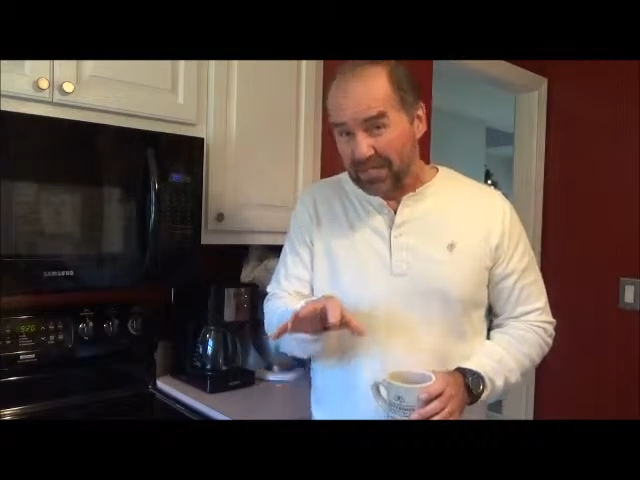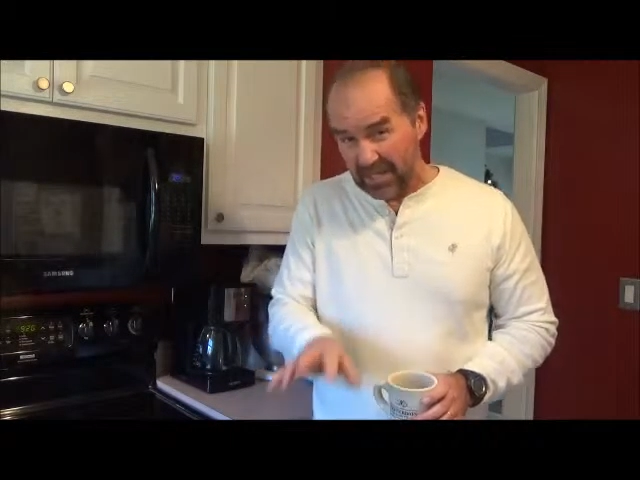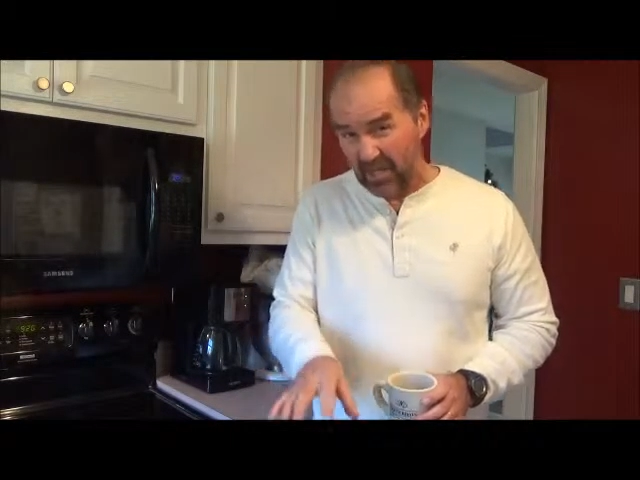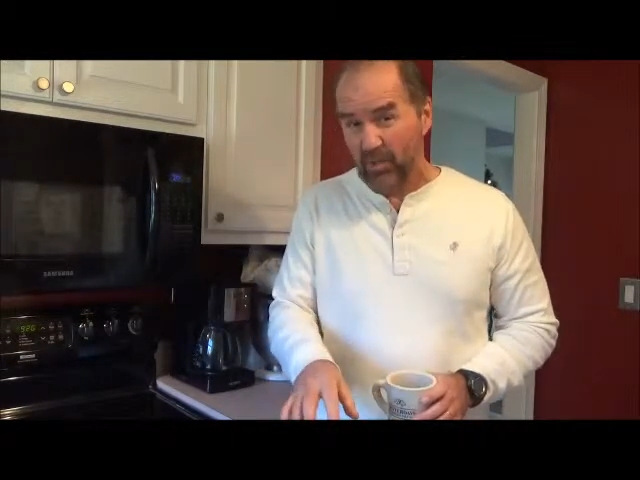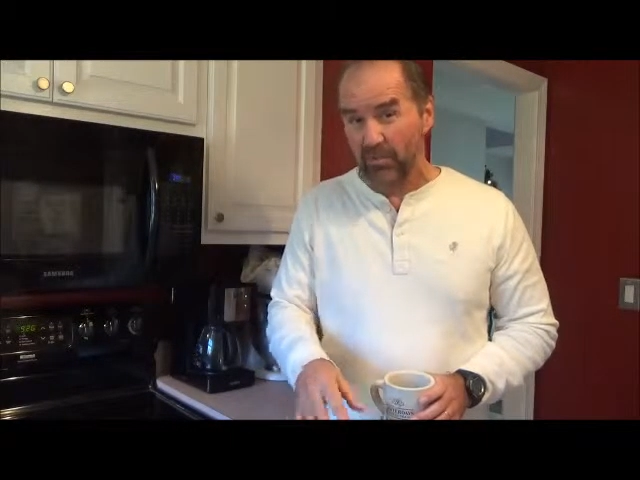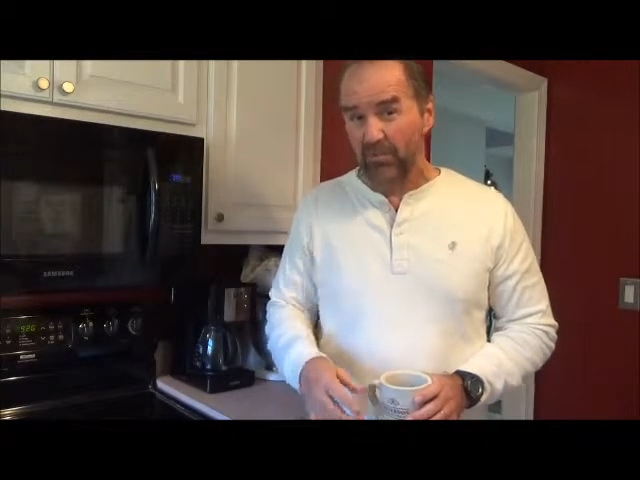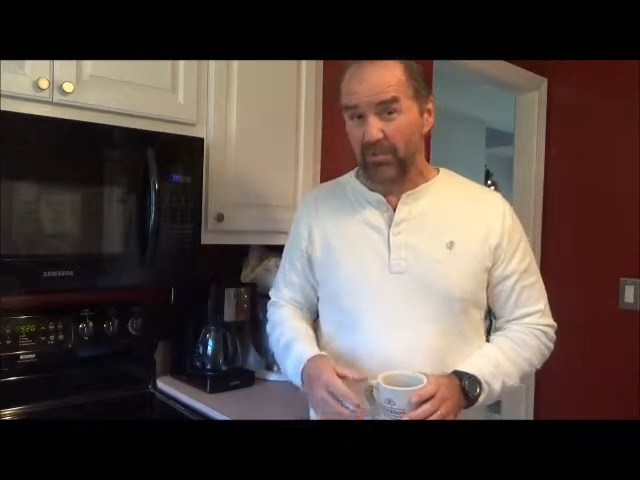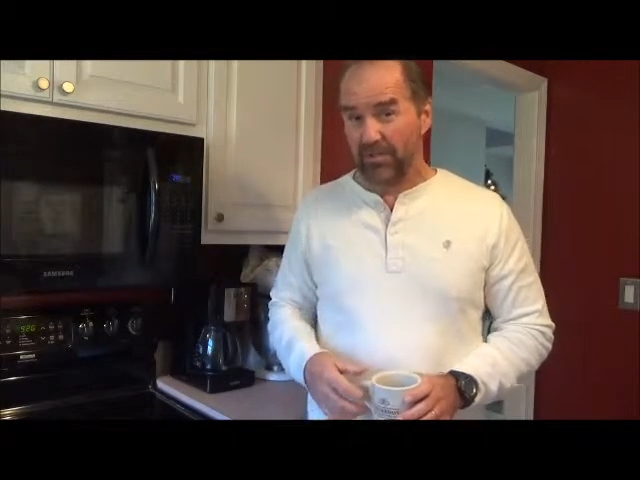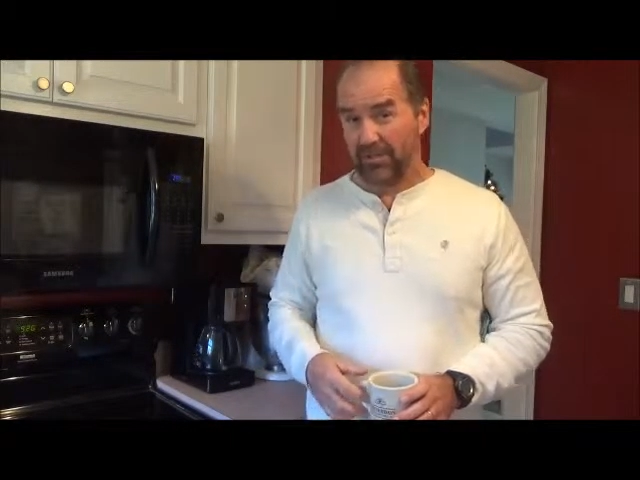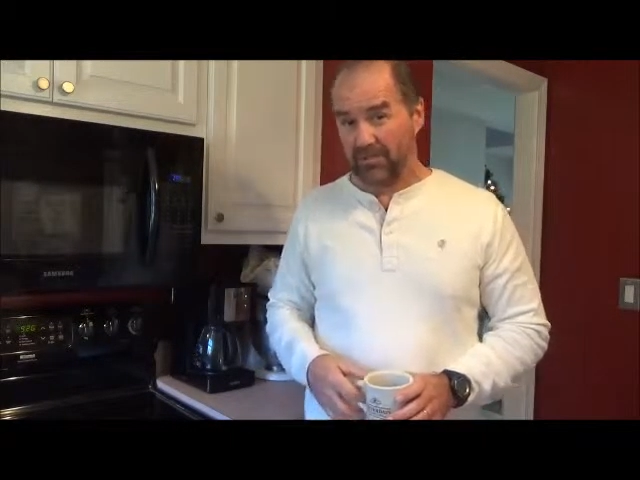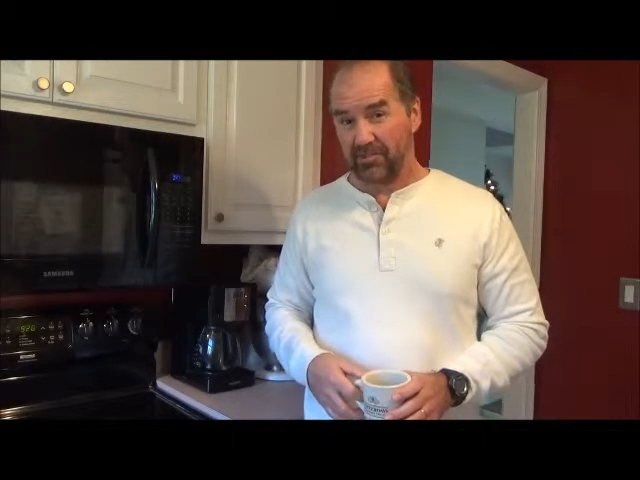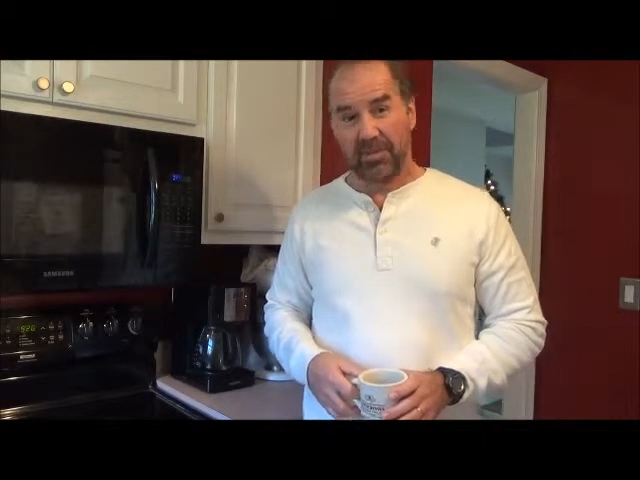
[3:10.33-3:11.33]
carefully
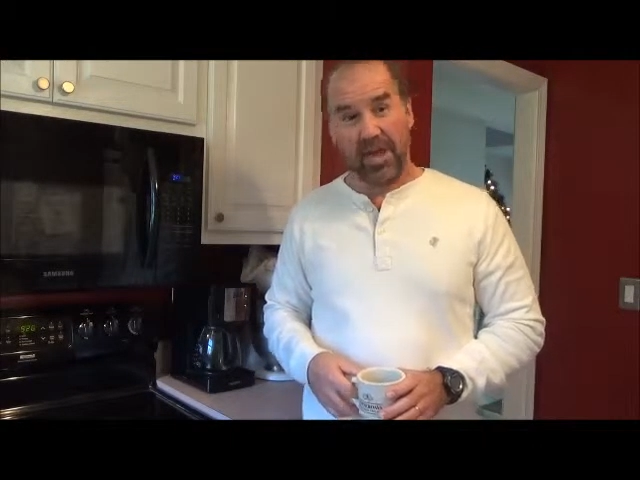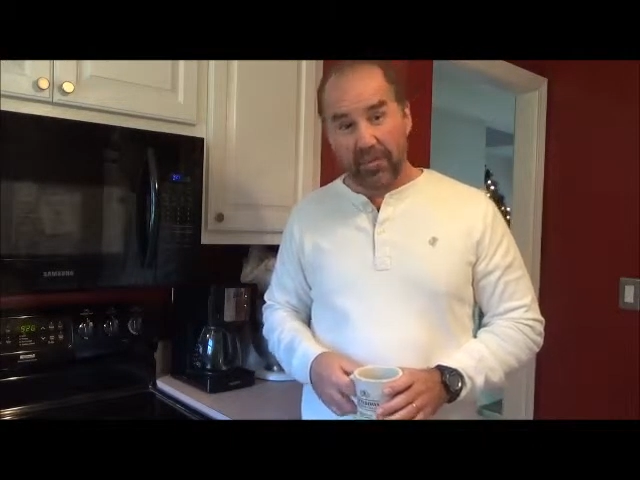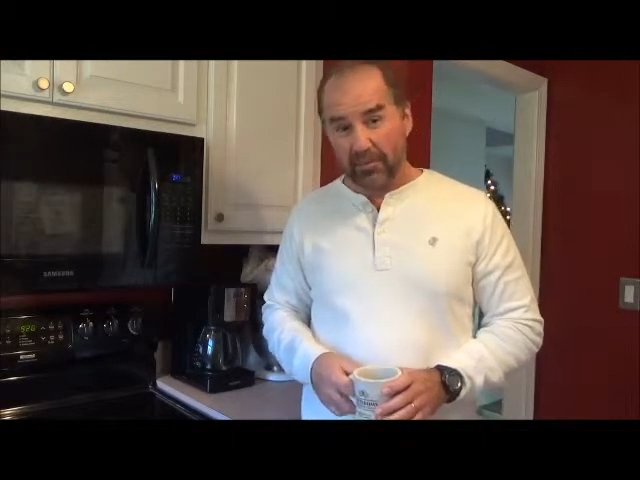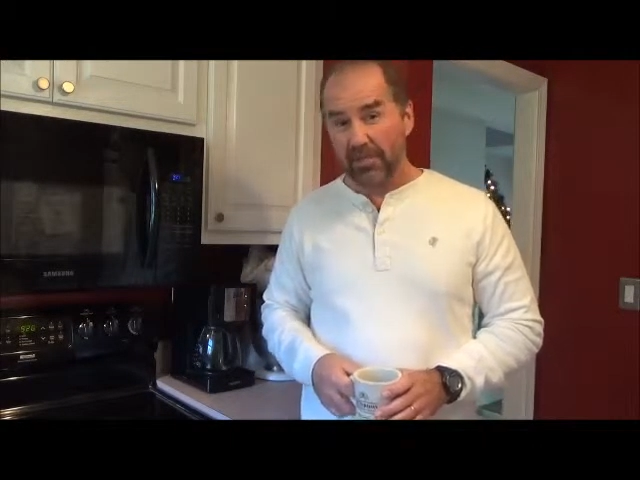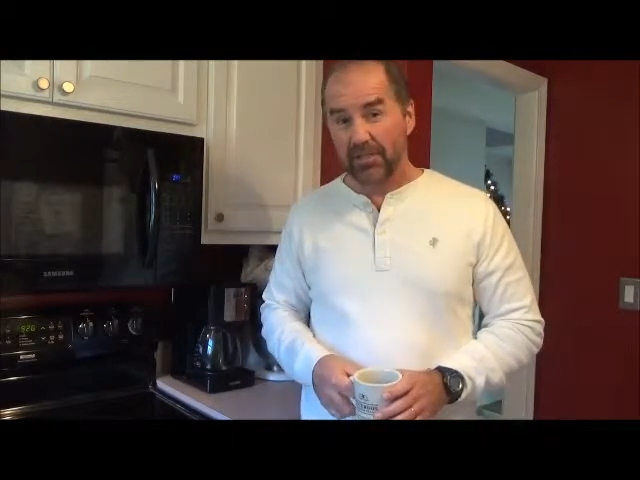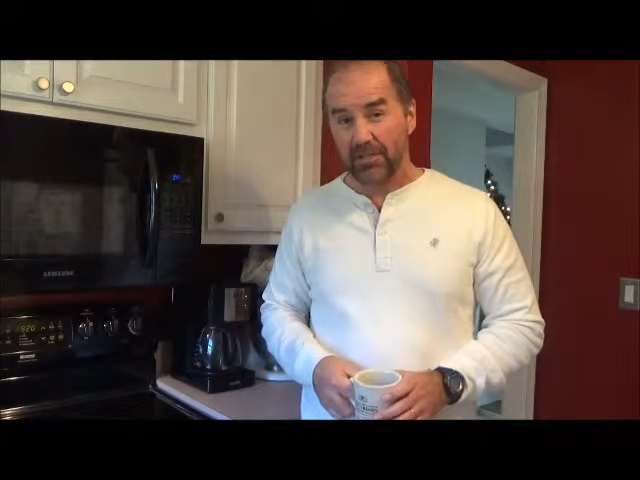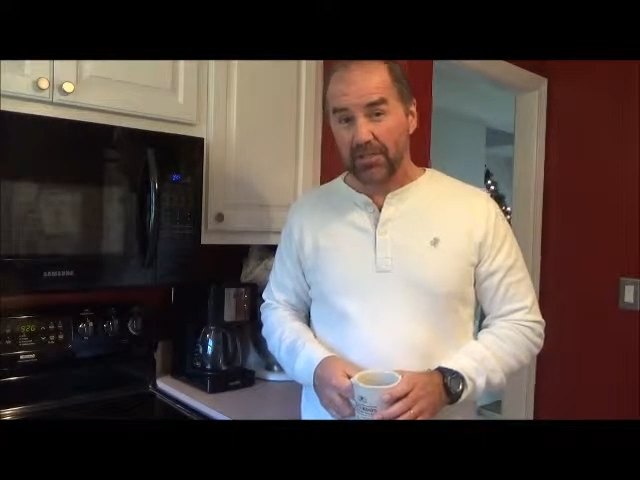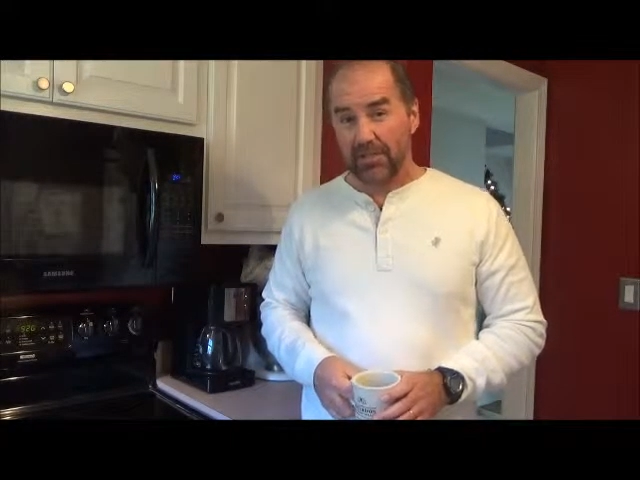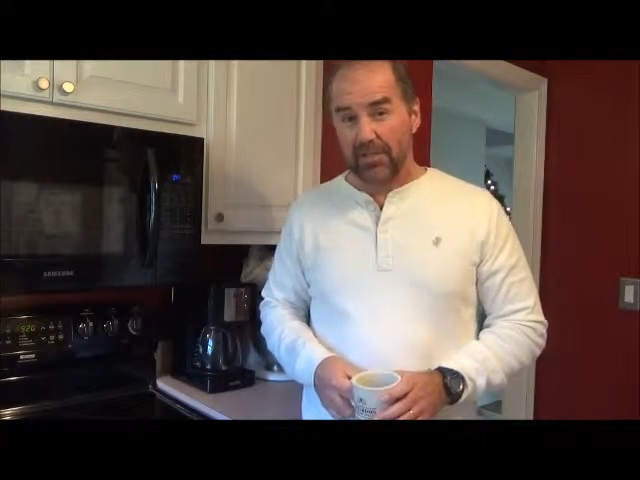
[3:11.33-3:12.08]
Islamic